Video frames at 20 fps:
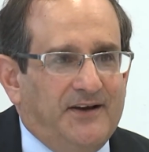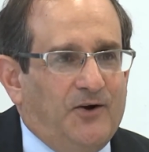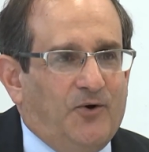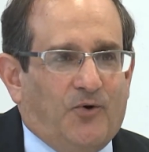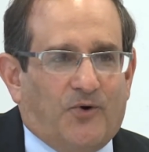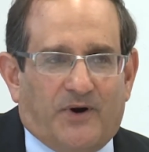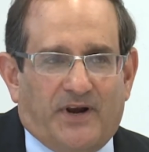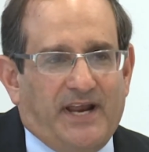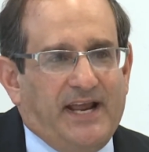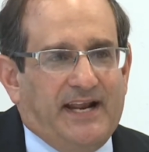
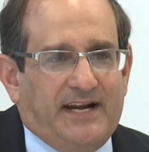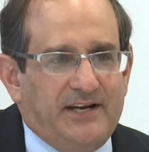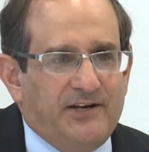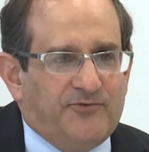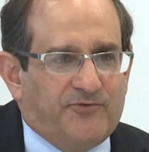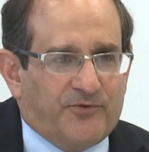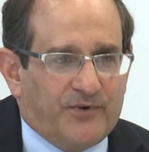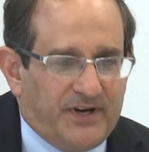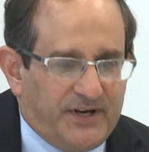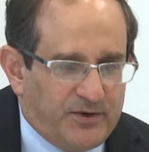or any
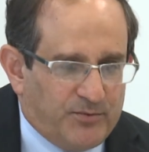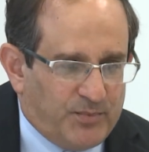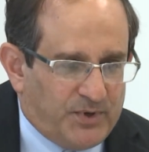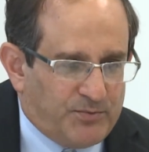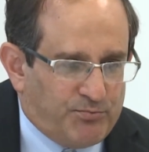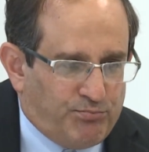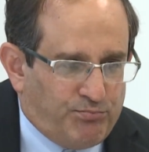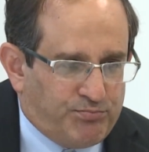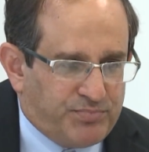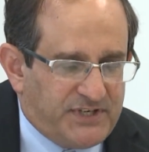freedom
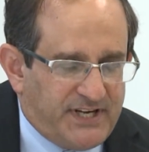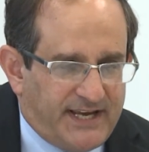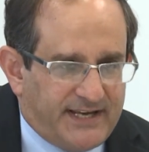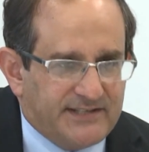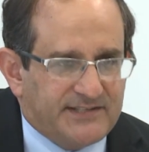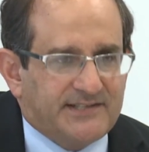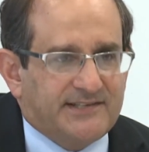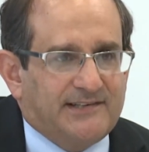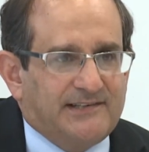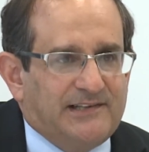and
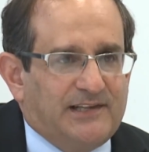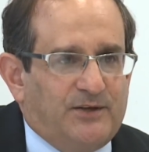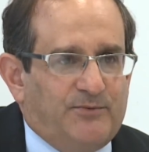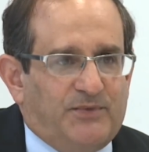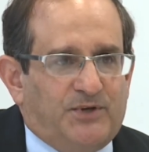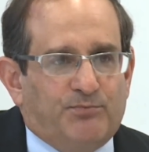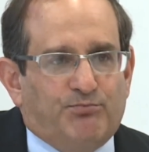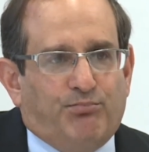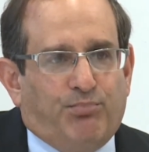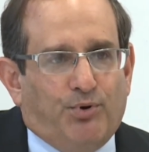test the
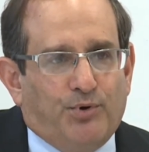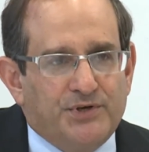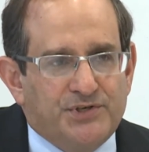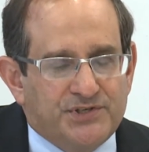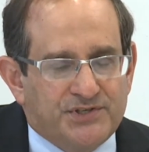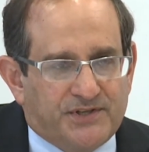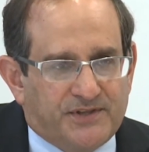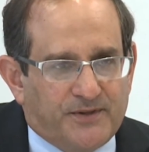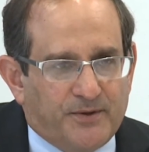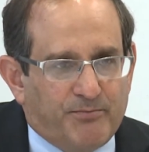limit,
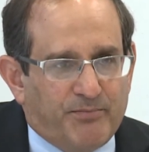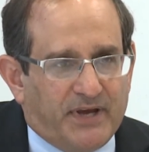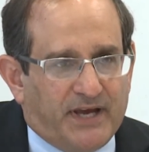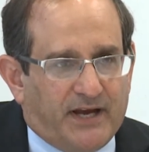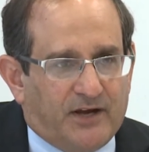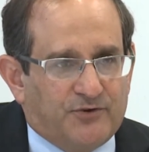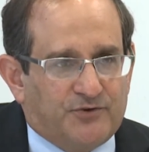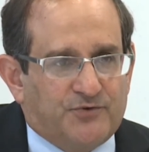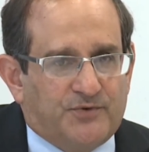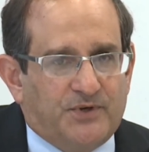push the
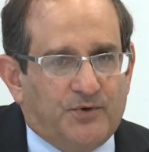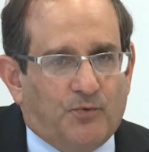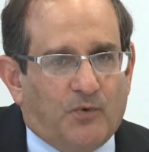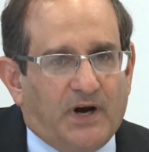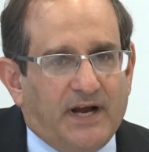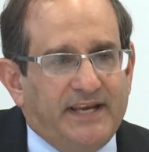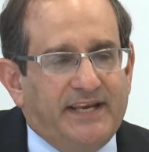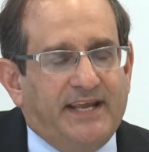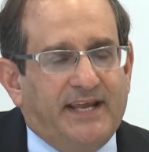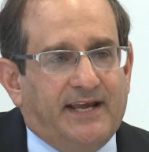boundary.
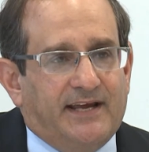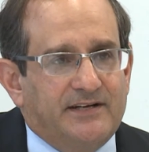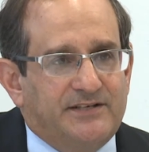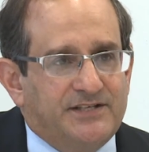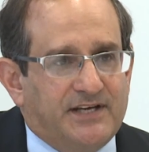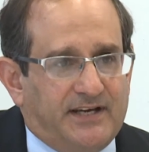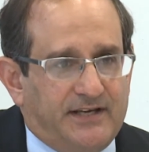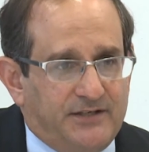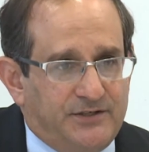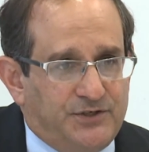Why can't
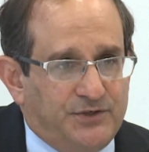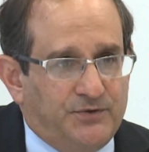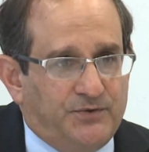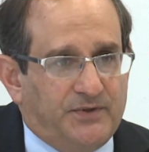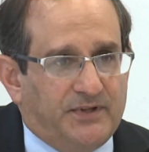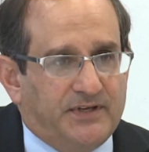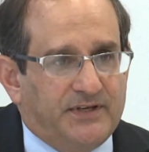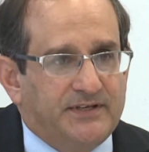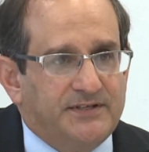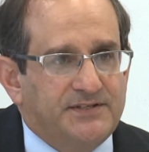I do
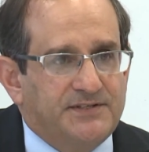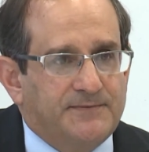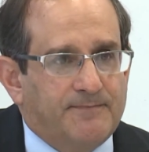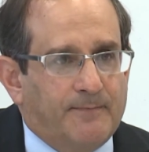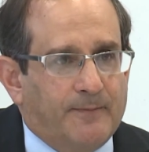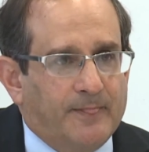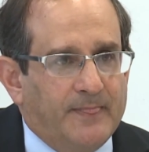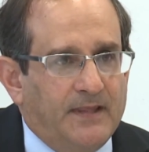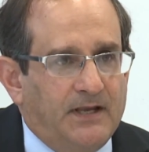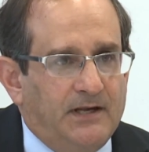this?
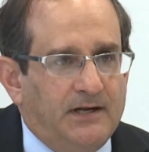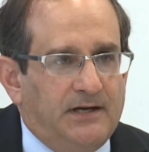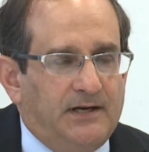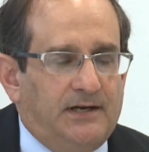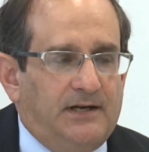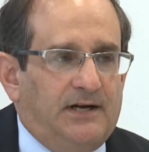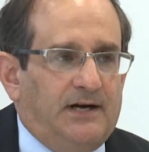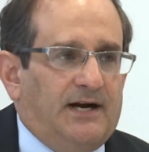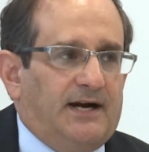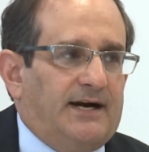
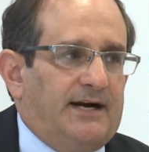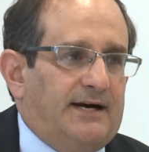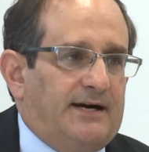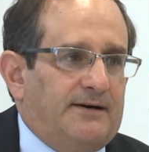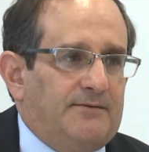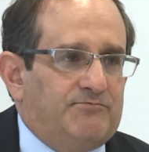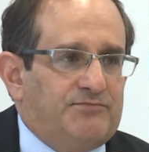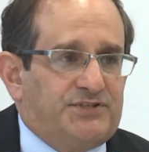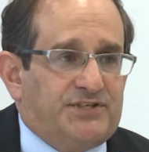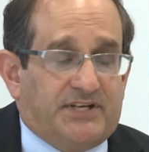
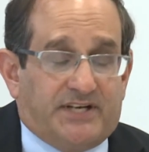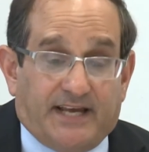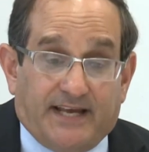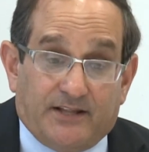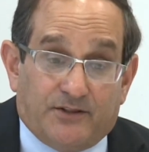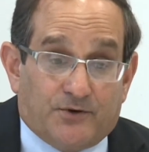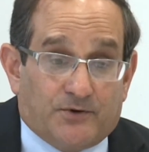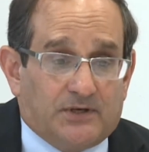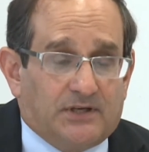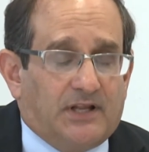Uh,
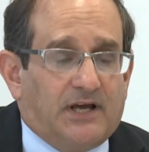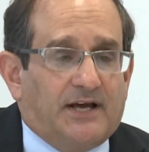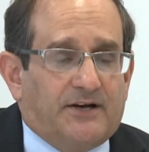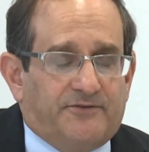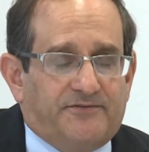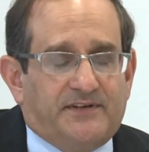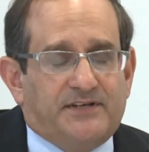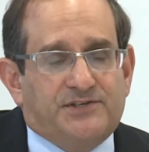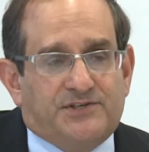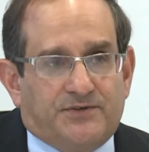today, there are a lot
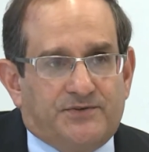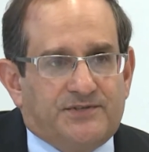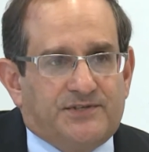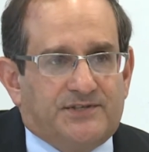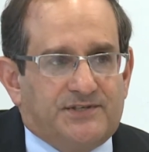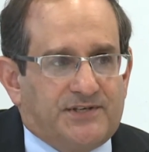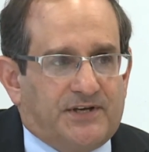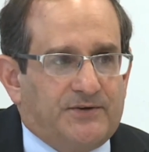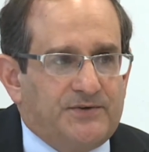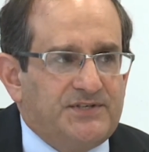of issues
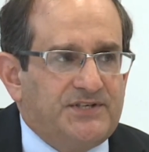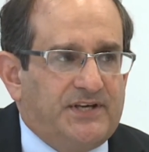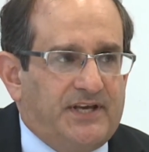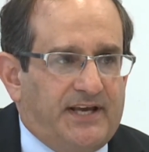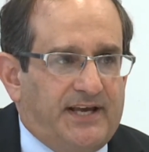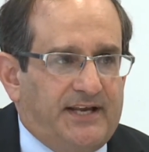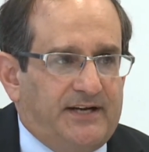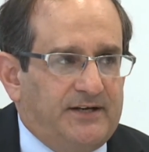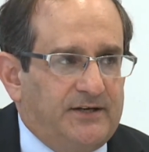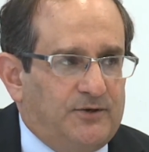
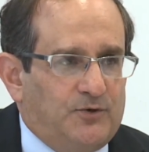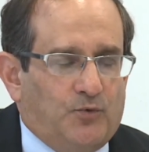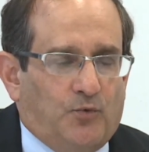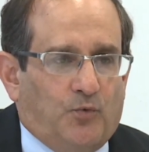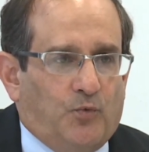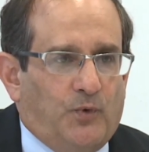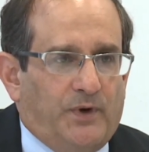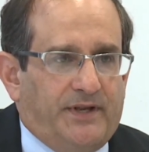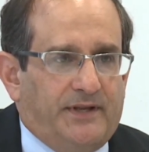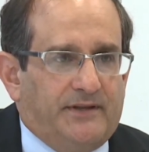associated
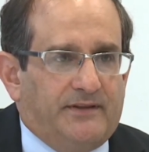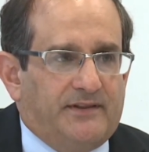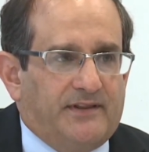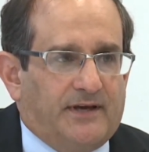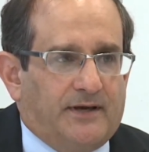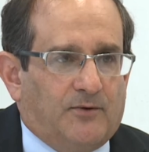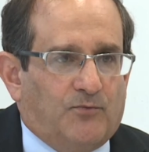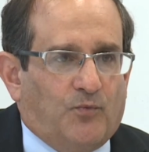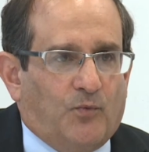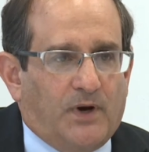with
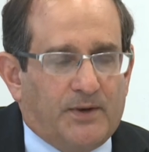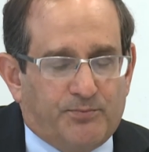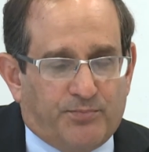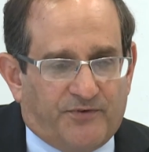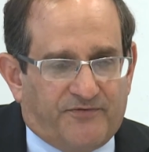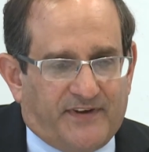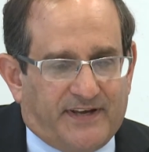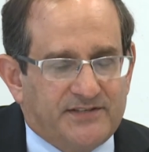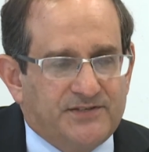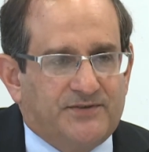um, what
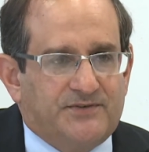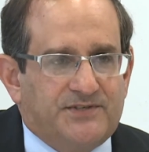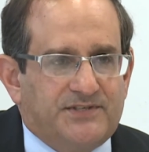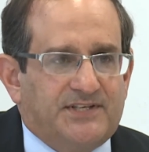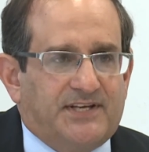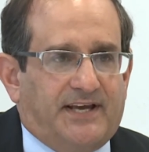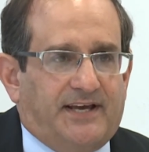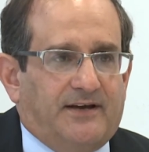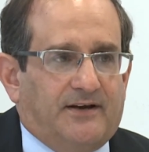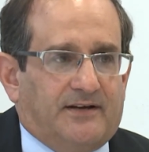professors
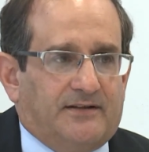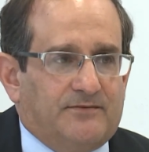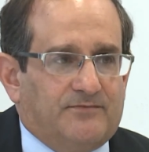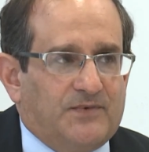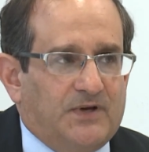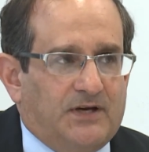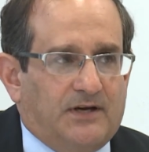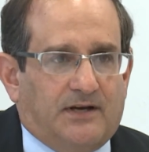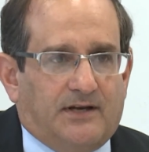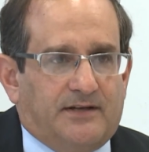say on,
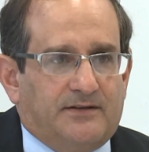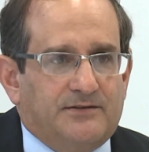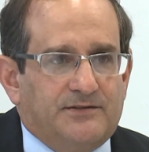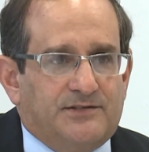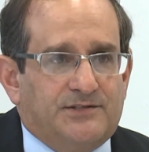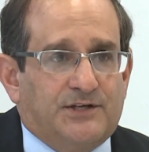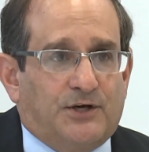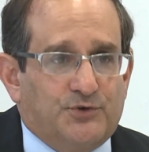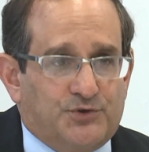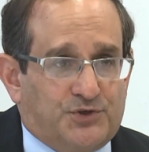on
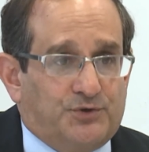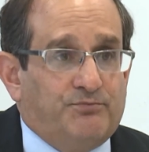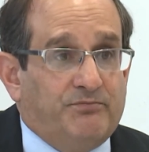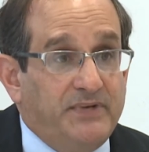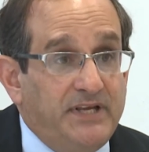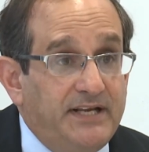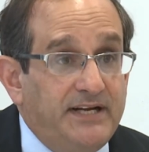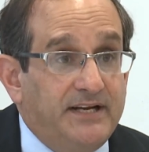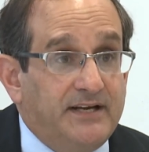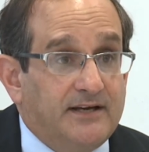social
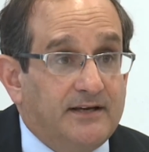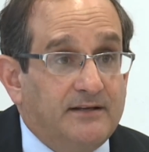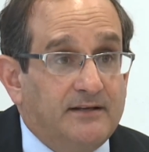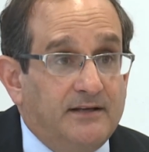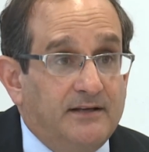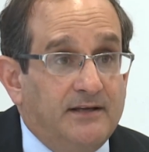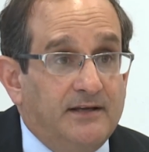media,